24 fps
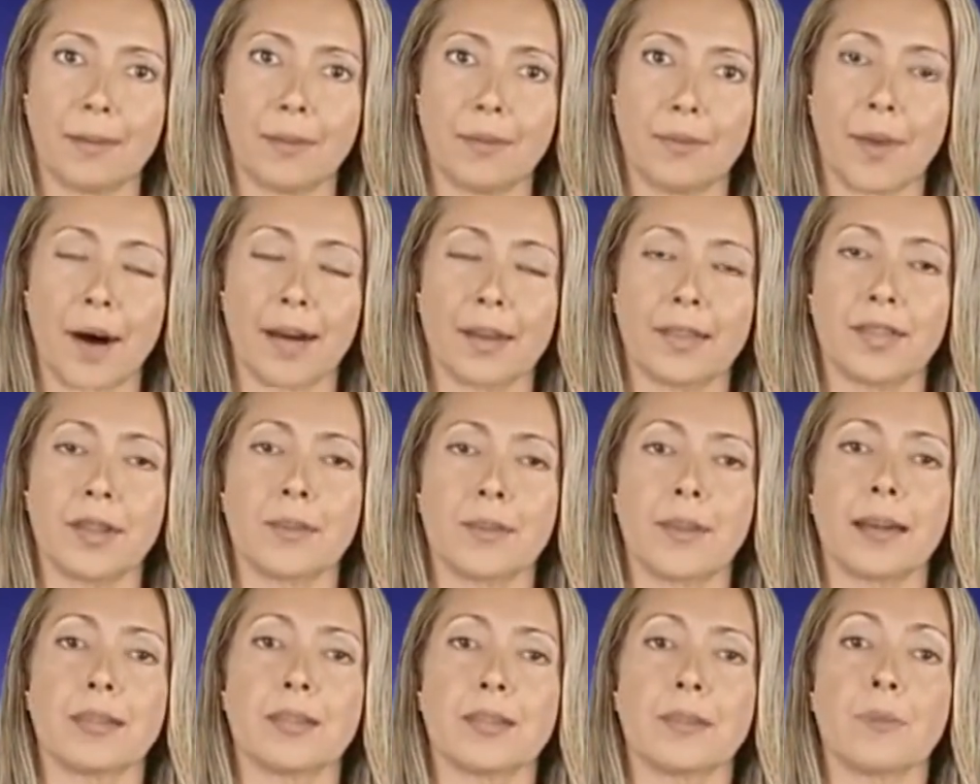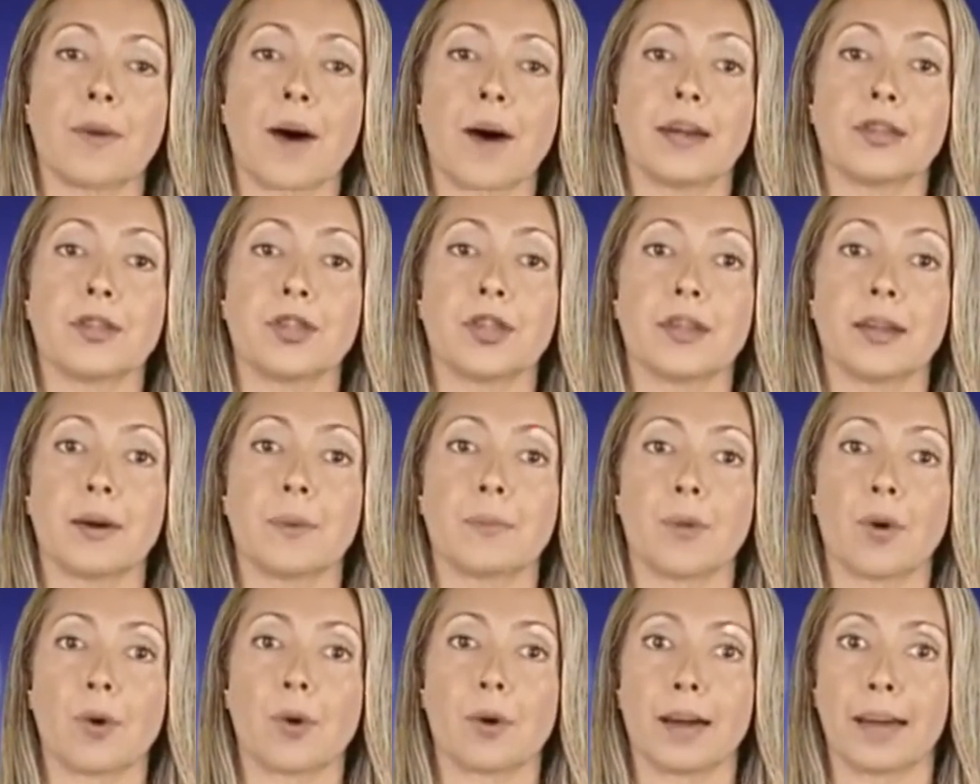Most of us brush in the
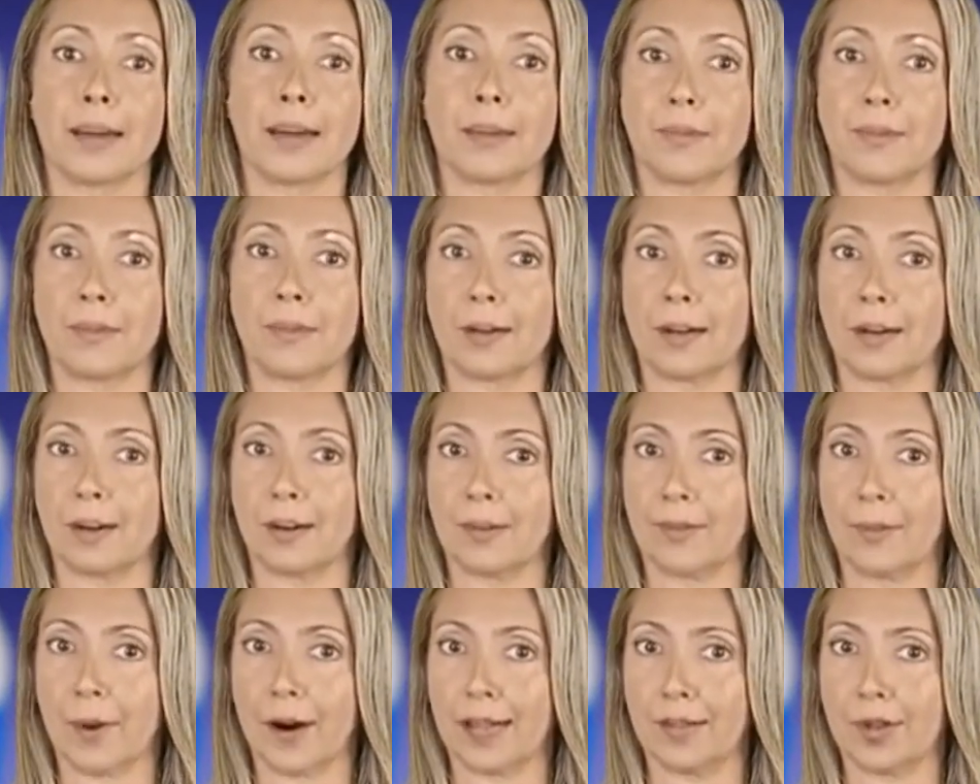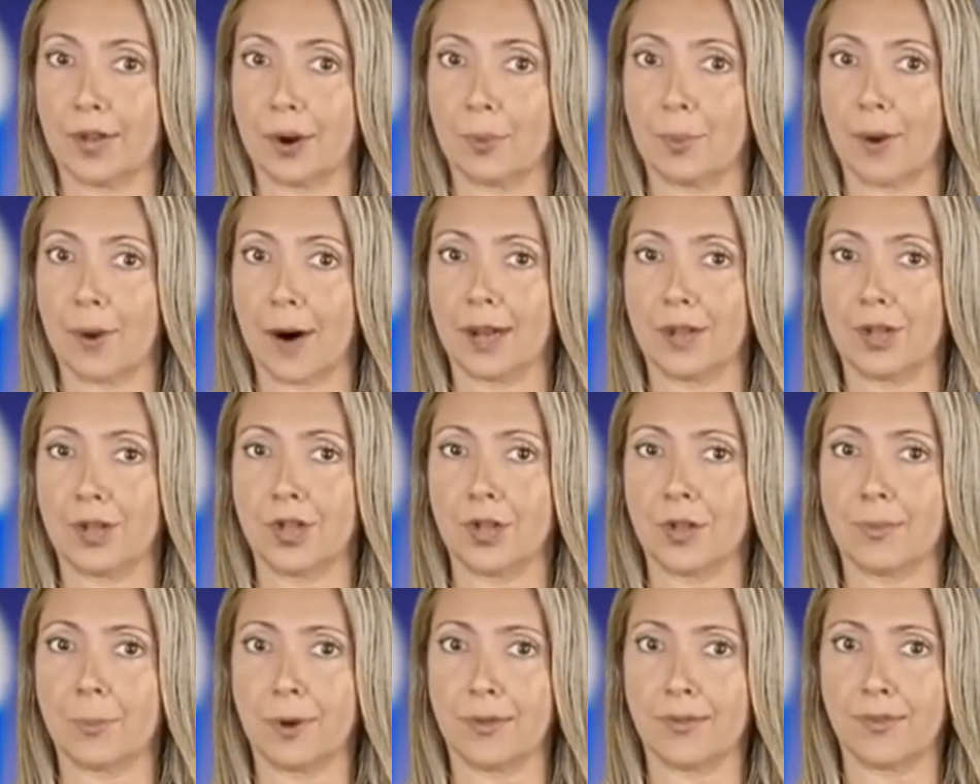morning, but if you
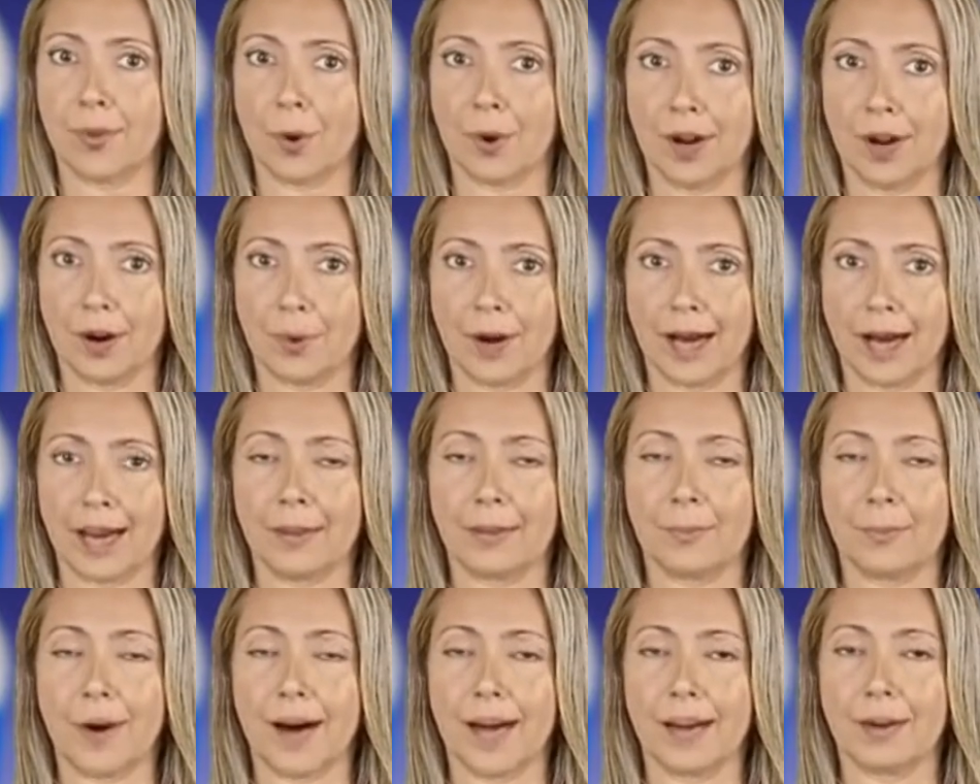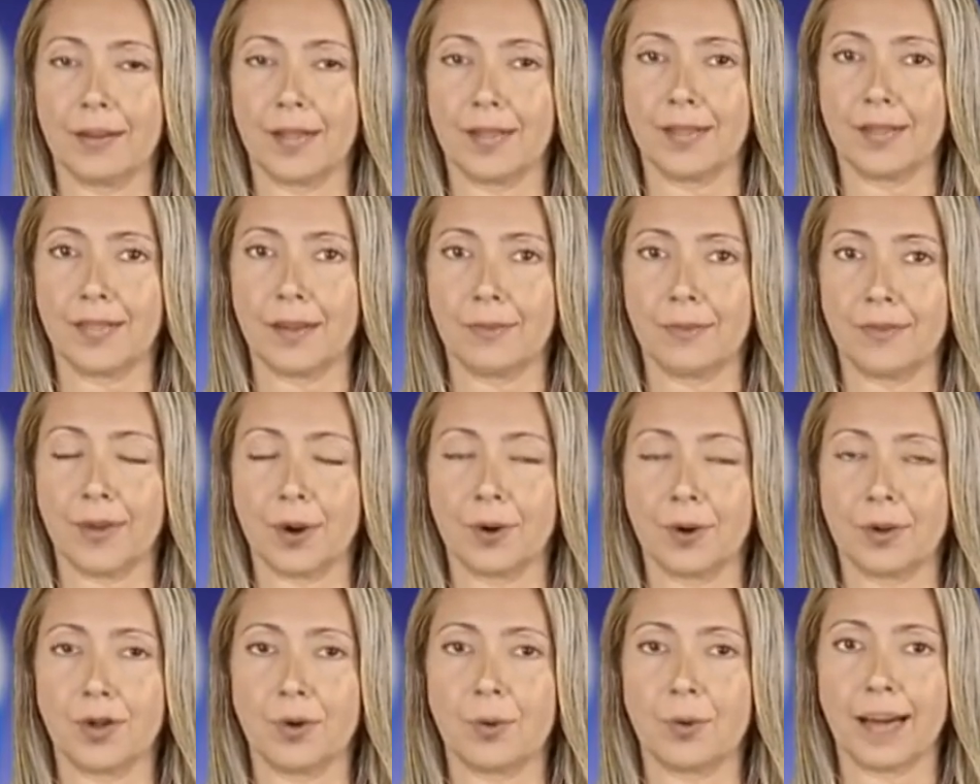brush before you eat breakfast, the
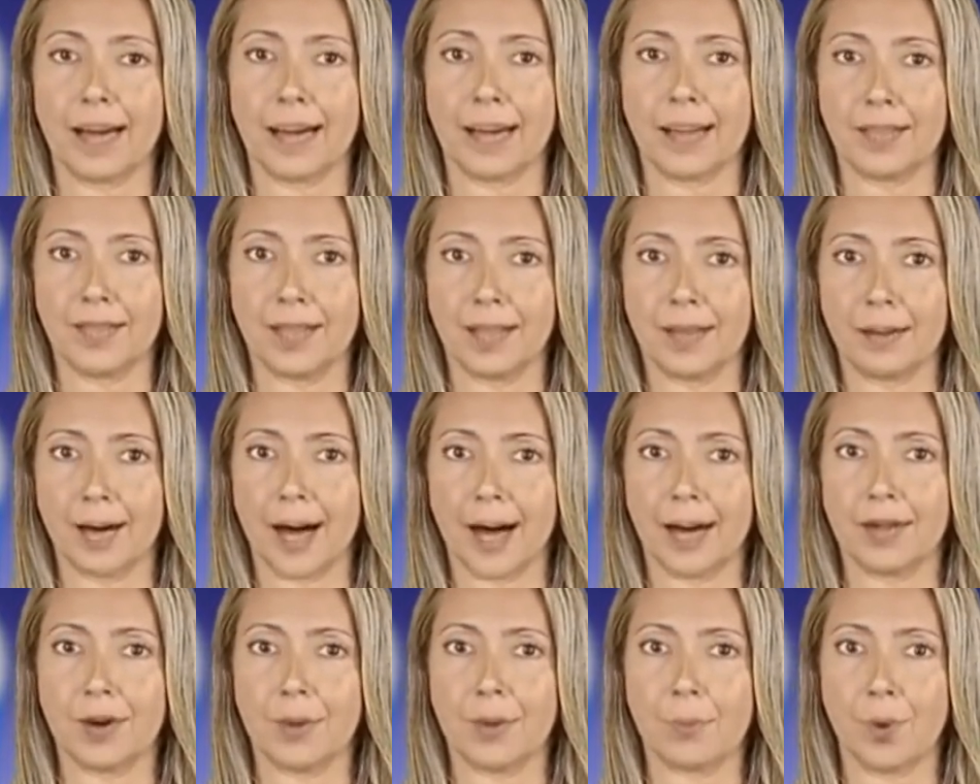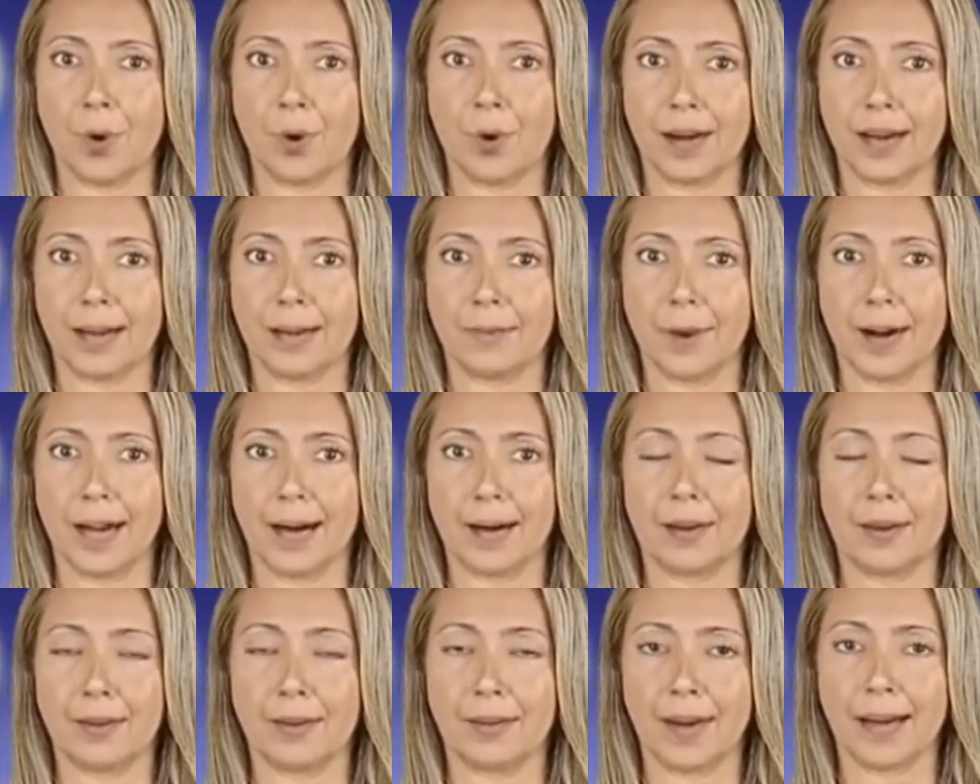food you eat at your morning
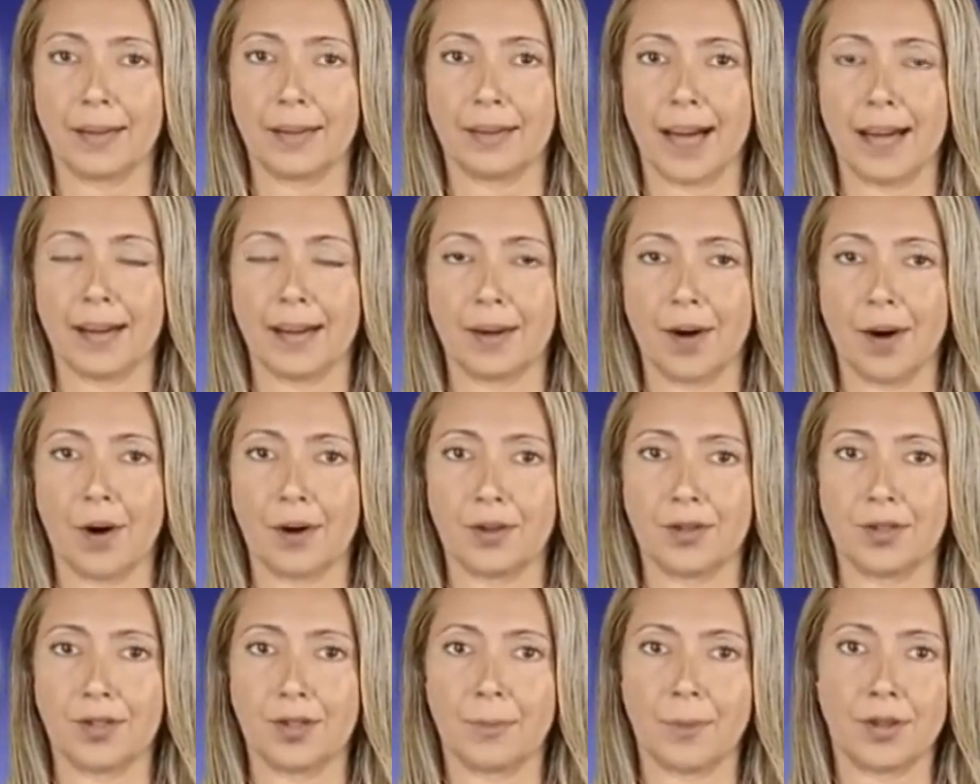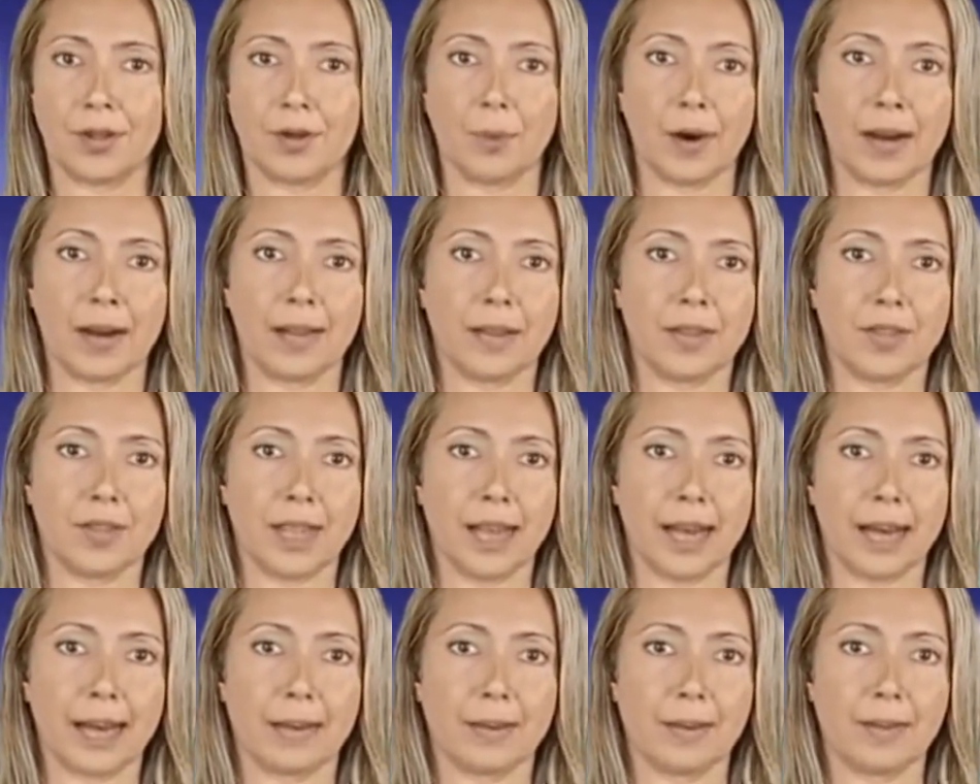meal can get lodged between the
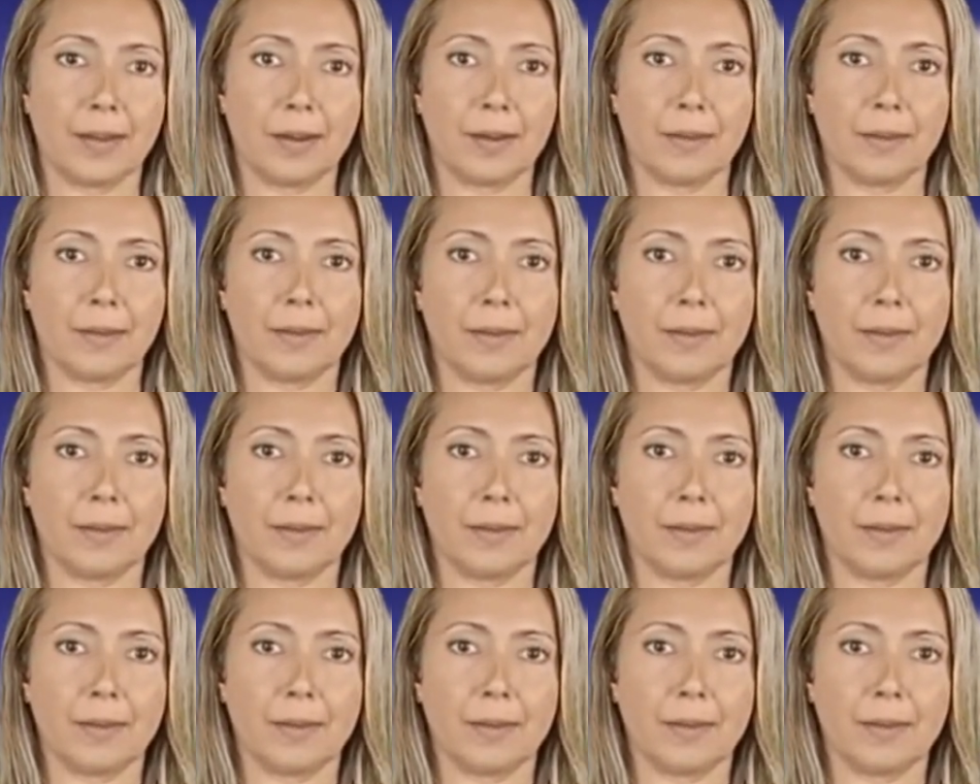teeth.